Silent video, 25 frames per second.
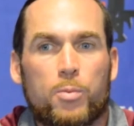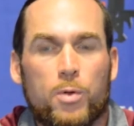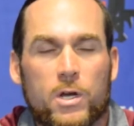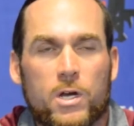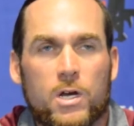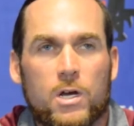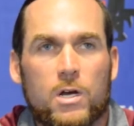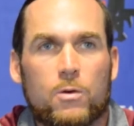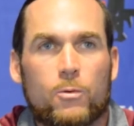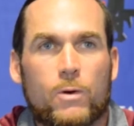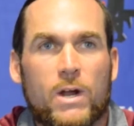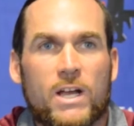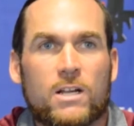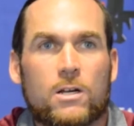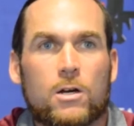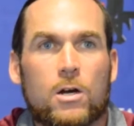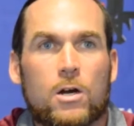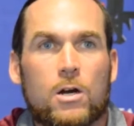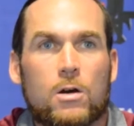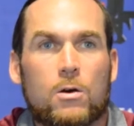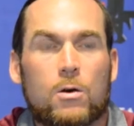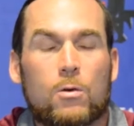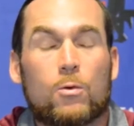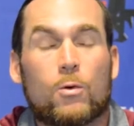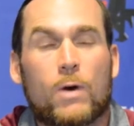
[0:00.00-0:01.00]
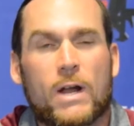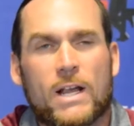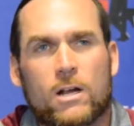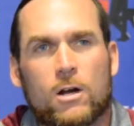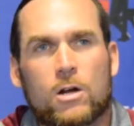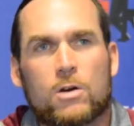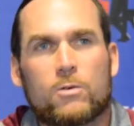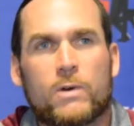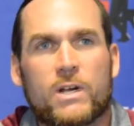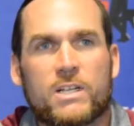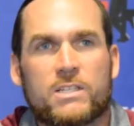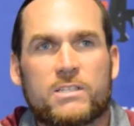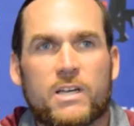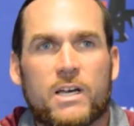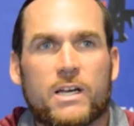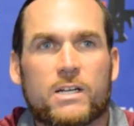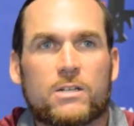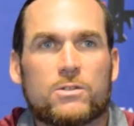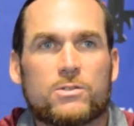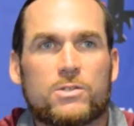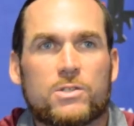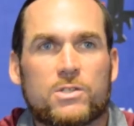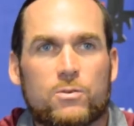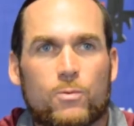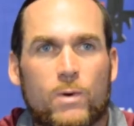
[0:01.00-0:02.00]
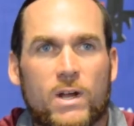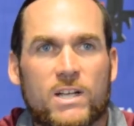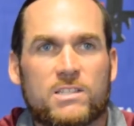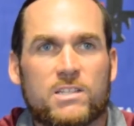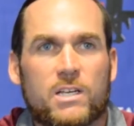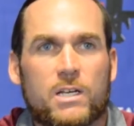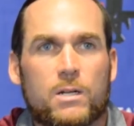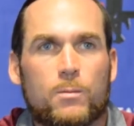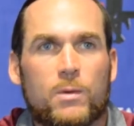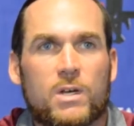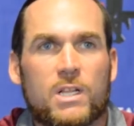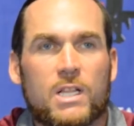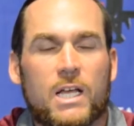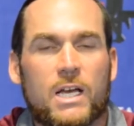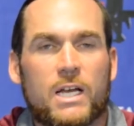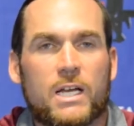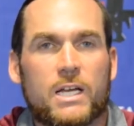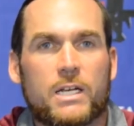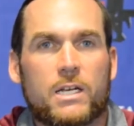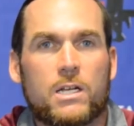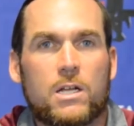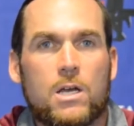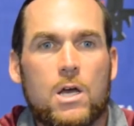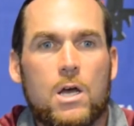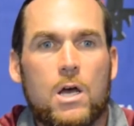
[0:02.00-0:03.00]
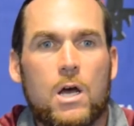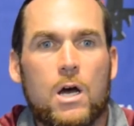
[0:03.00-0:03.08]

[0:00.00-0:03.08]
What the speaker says: play right guard and right tackle, so it's the right side of my line.